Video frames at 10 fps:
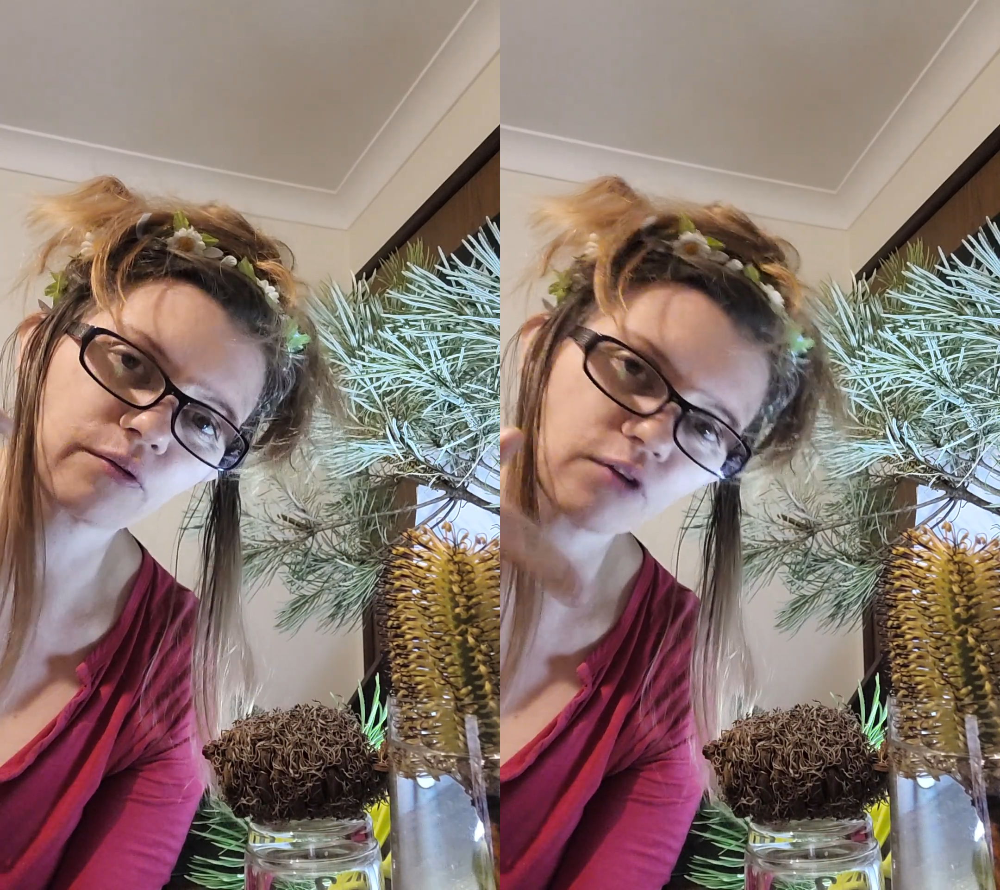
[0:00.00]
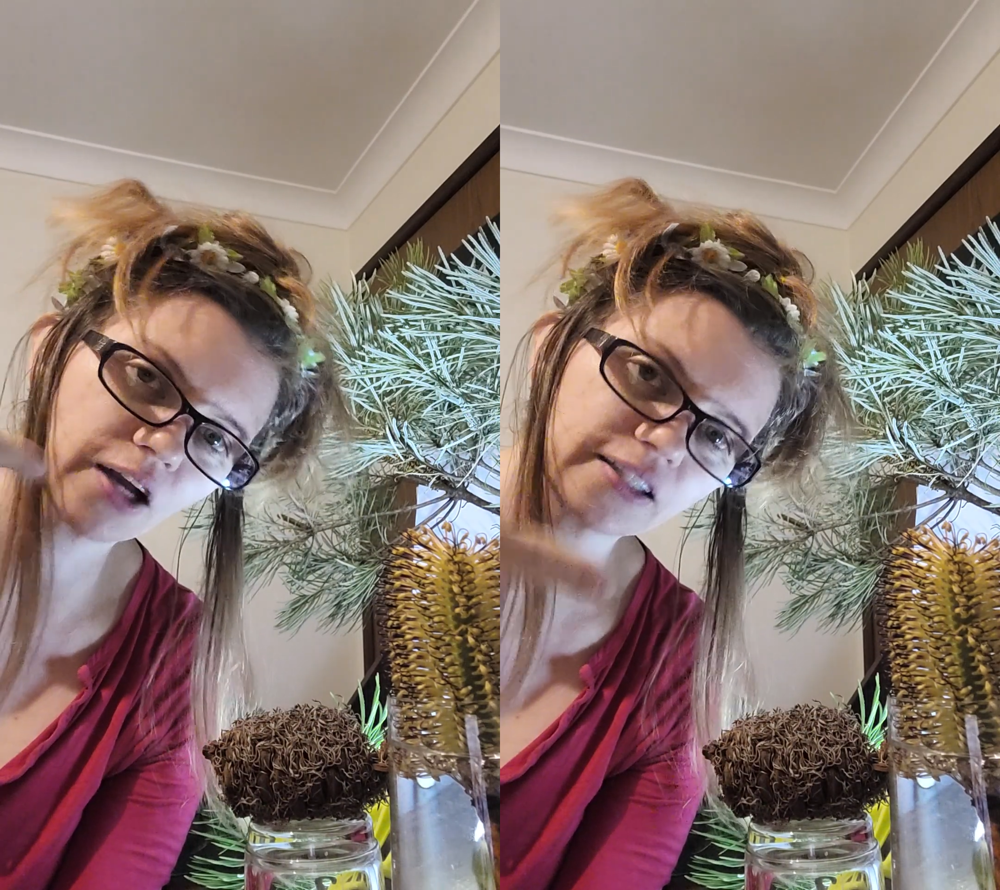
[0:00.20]

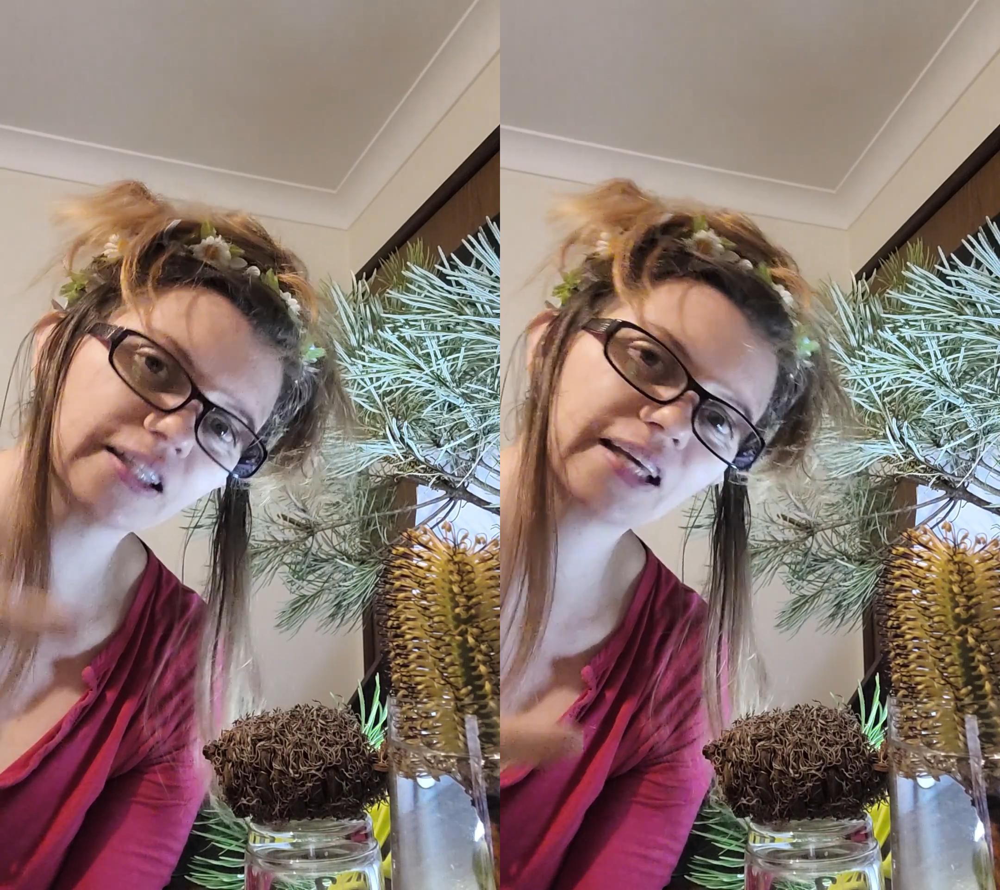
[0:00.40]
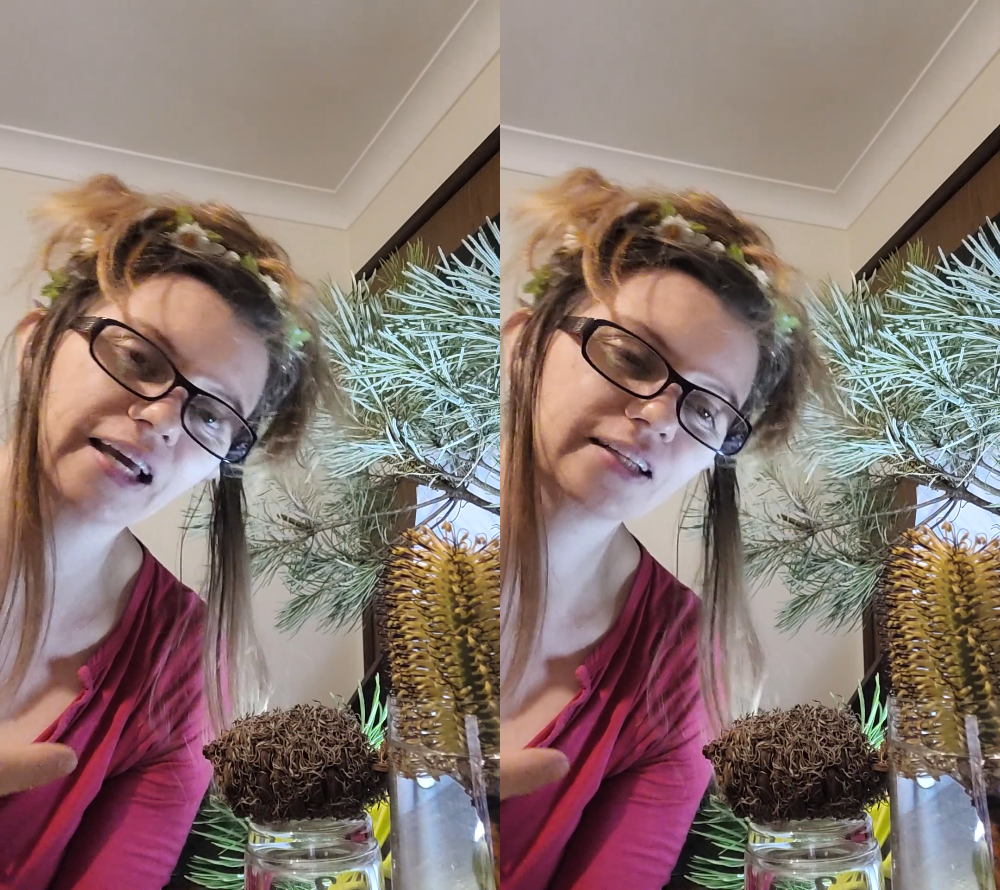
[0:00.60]
right to
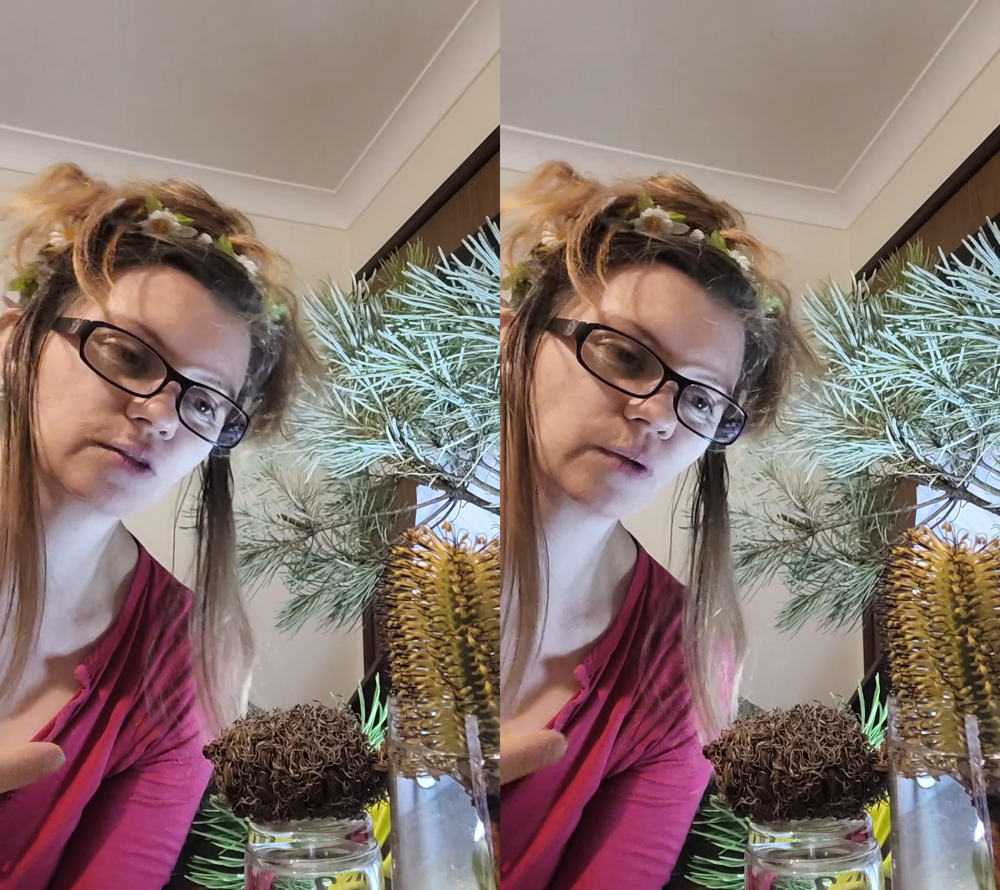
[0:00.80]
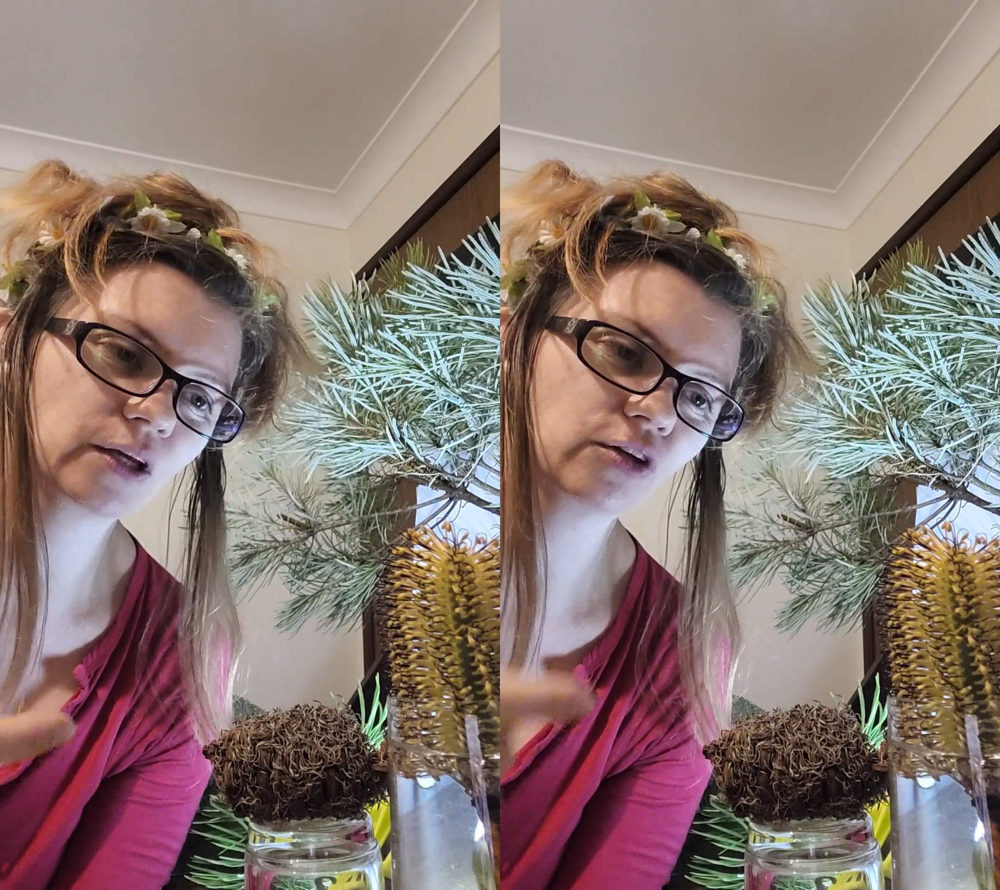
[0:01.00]
the end
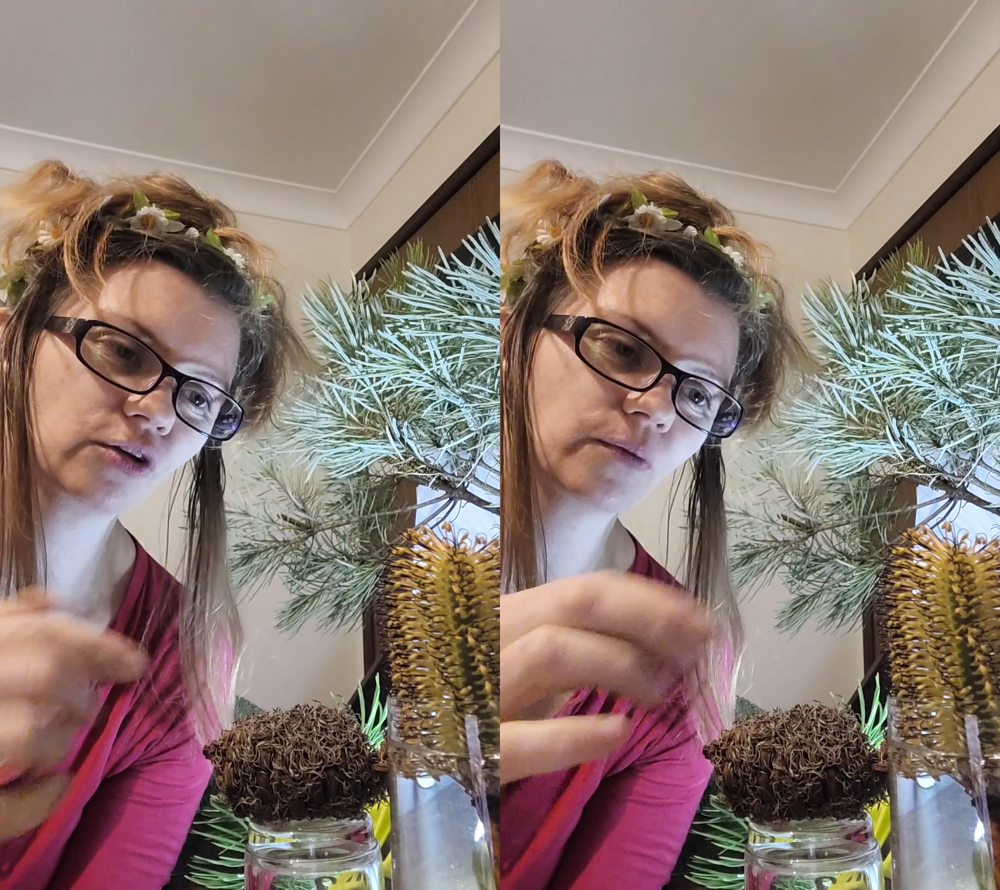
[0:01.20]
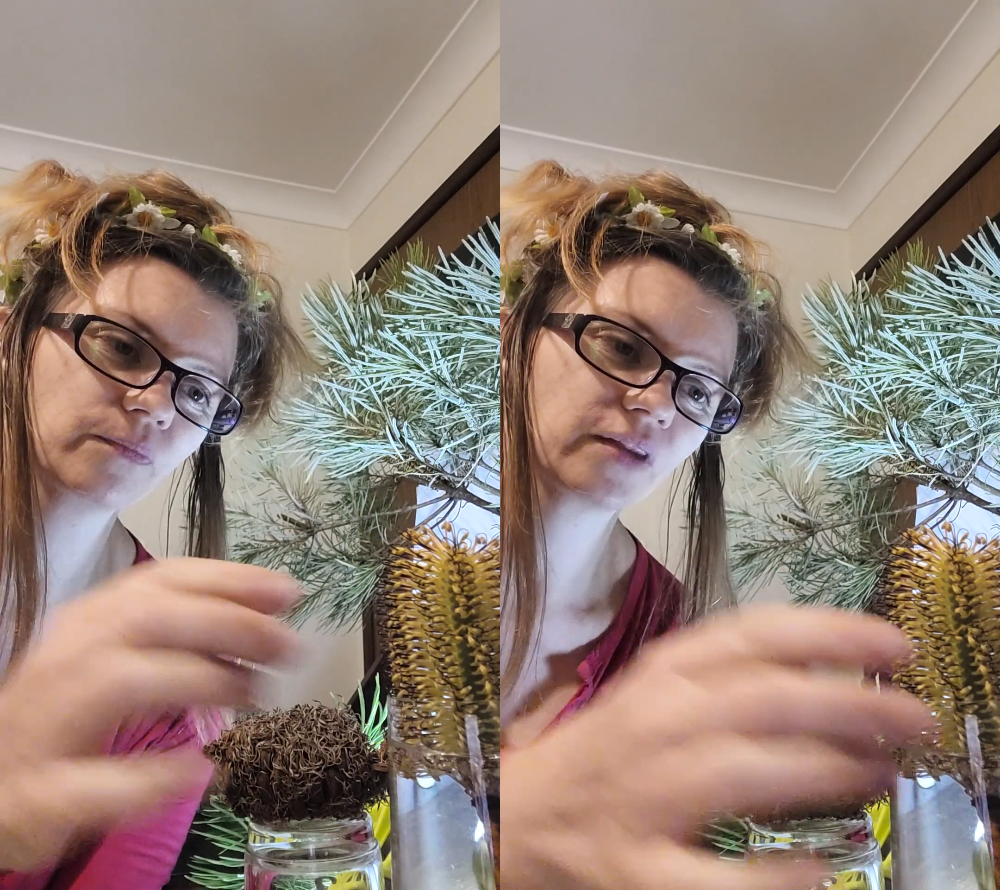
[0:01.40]
where you